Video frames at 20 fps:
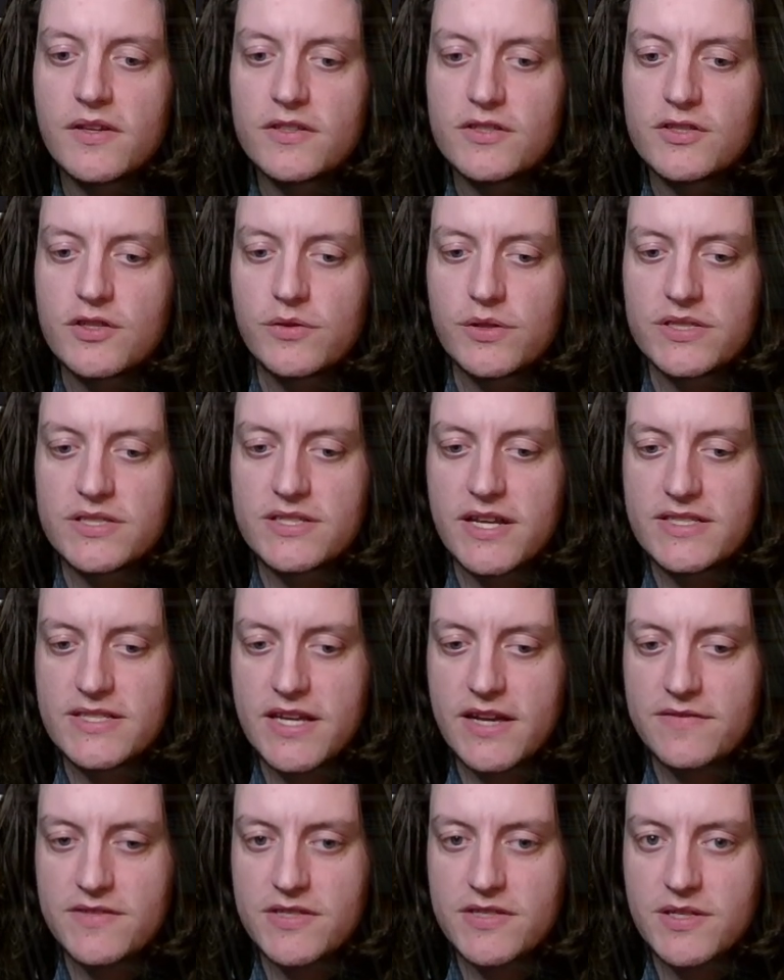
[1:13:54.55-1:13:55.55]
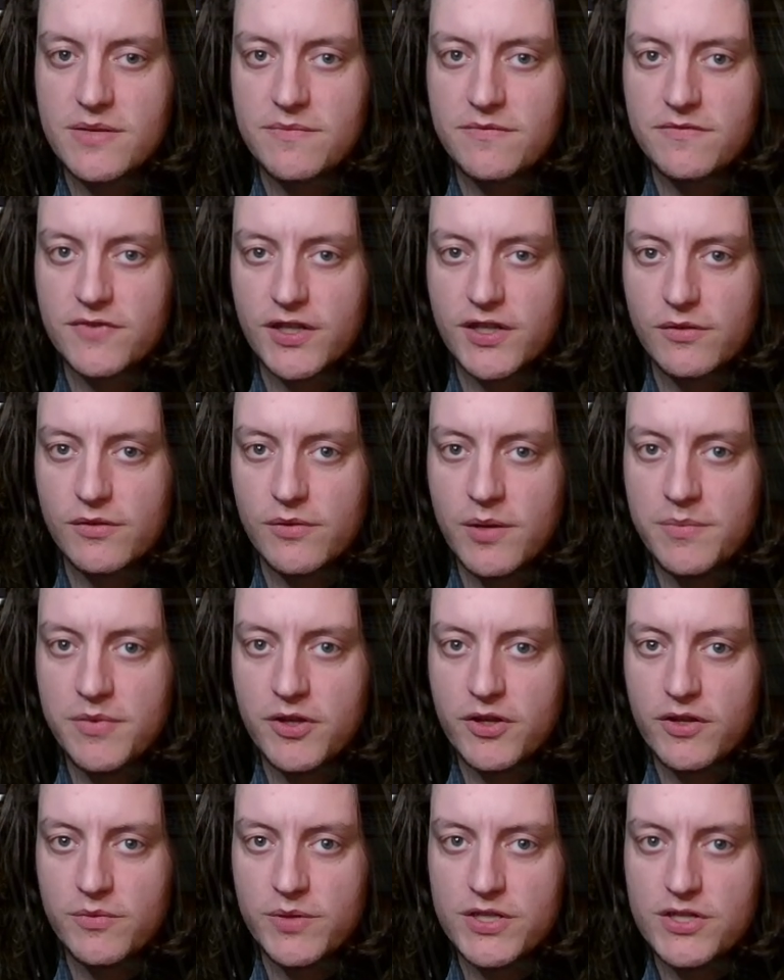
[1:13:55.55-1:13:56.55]
So it's nice to have some follow-up,
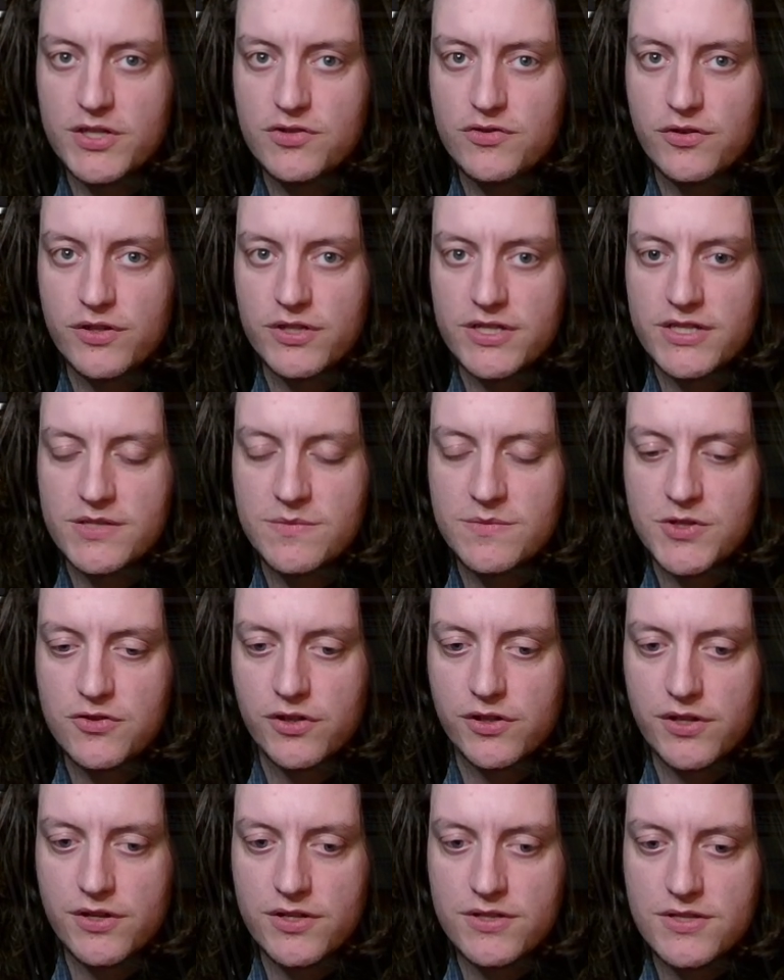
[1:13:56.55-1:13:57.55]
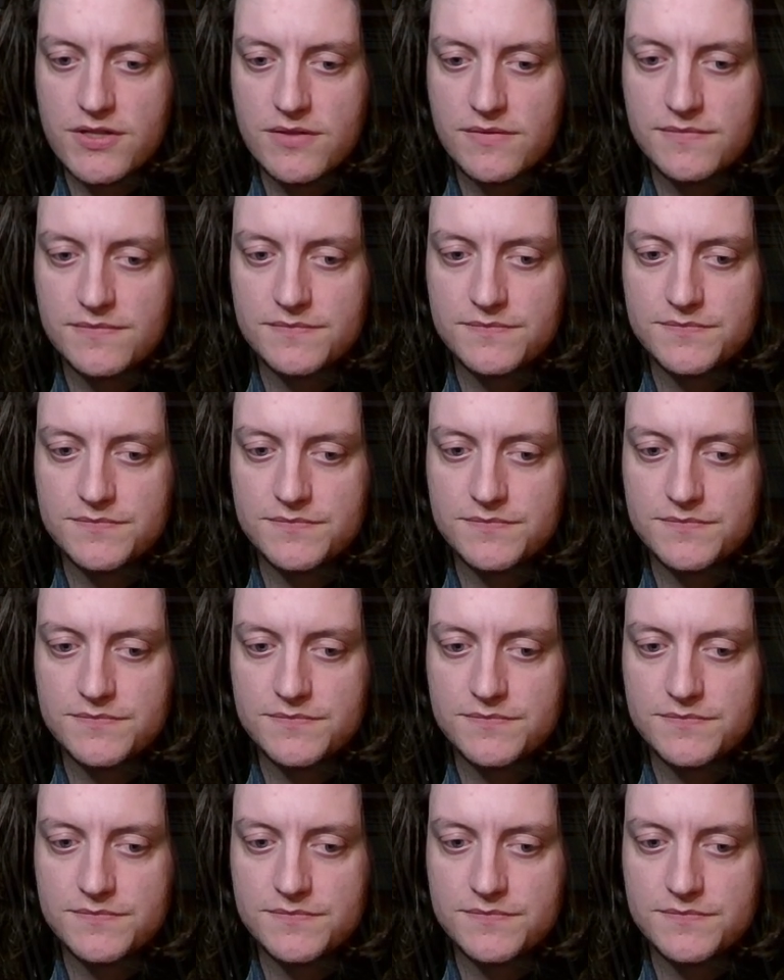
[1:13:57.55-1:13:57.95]
although we just drew into some strong units.